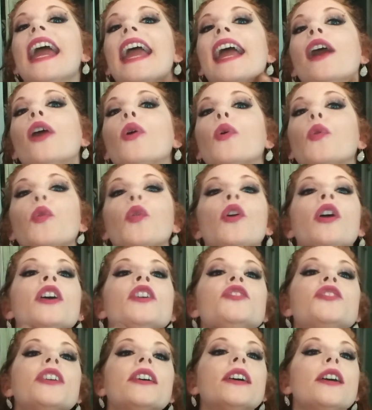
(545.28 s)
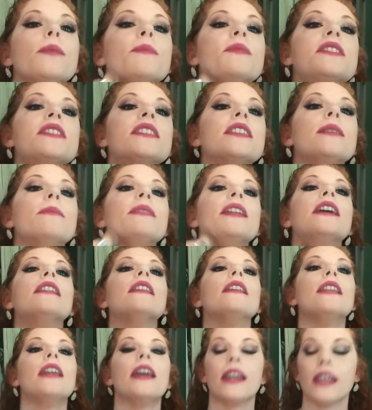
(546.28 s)
down to help slim
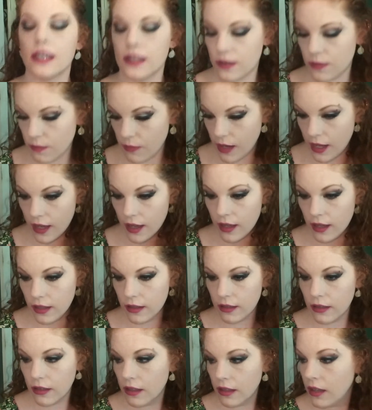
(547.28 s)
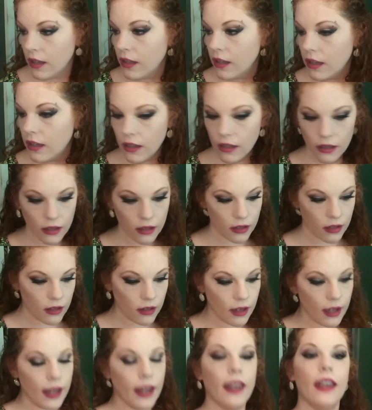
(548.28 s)
down the neck as well.
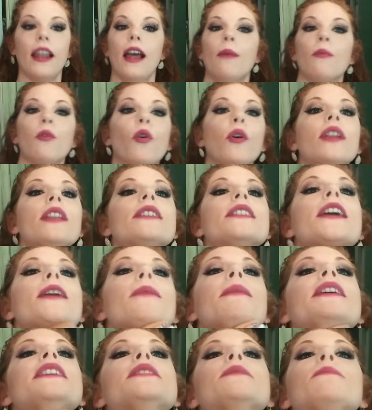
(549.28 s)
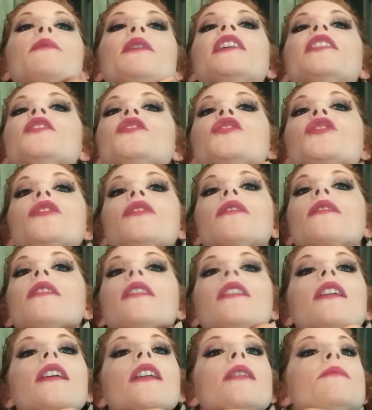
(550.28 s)
And I'm going to take my sponge
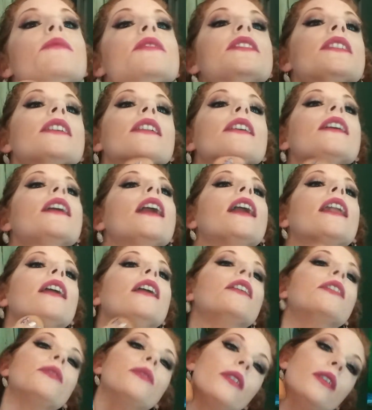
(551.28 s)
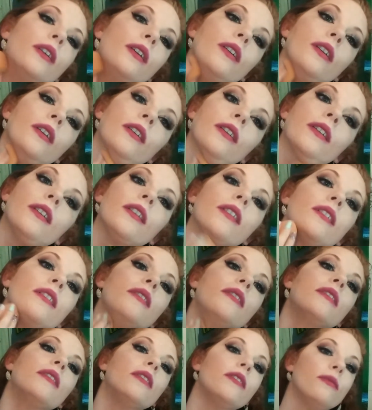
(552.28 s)
and I'm just going to kind
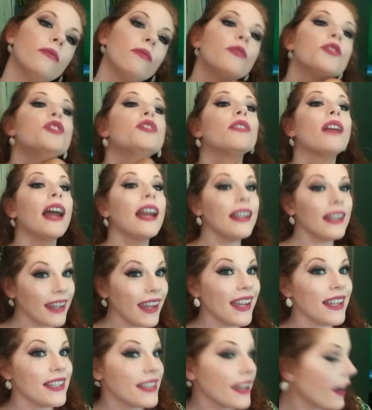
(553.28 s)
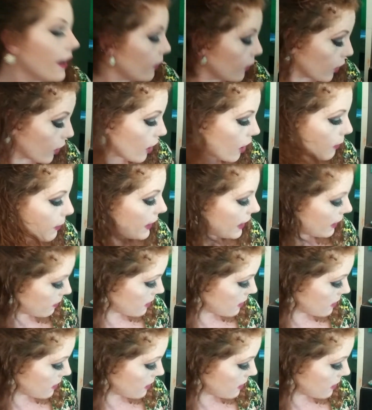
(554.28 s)
of... Would you like to get down and go be